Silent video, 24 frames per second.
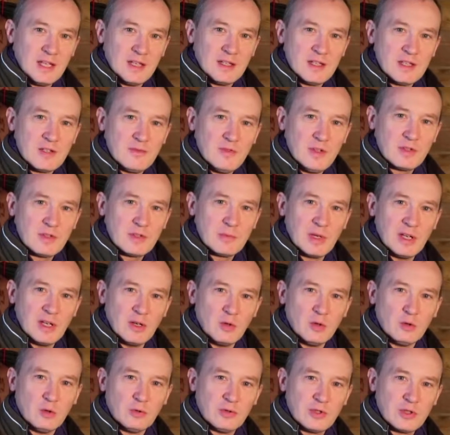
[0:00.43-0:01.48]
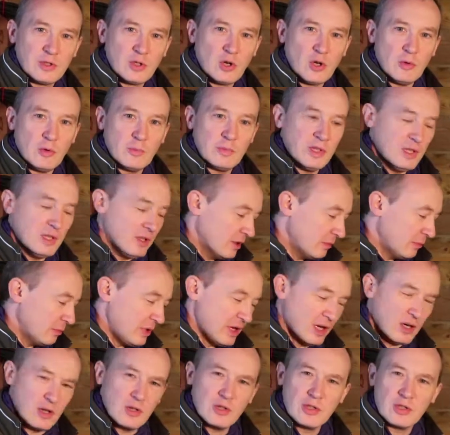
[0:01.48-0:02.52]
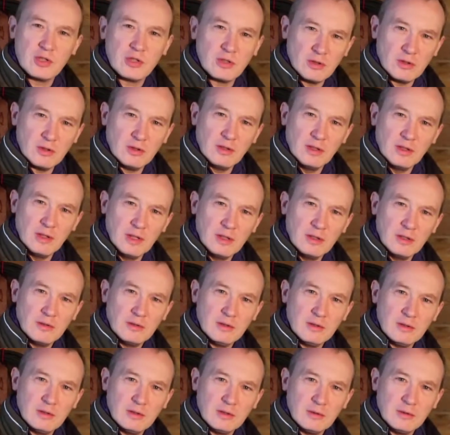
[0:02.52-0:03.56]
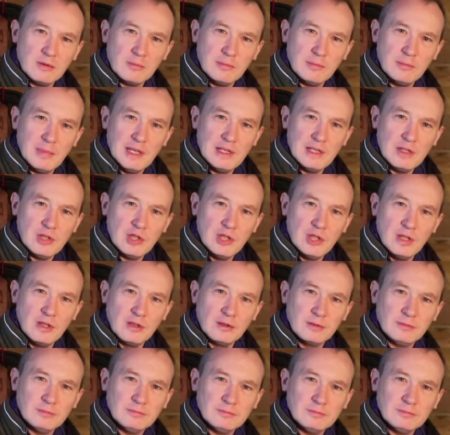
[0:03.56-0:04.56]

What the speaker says: This feels a bit old Top Gear perched on the bench here.